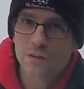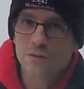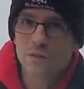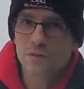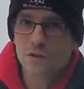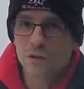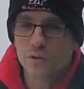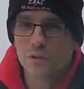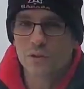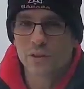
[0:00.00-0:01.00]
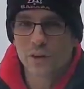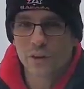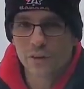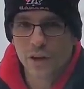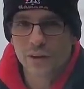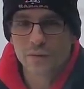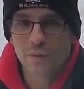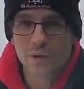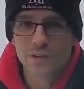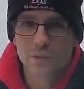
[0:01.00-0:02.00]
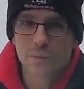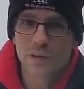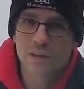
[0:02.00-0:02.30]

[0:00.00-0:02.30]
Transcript: zone two, you're there kind of once a week,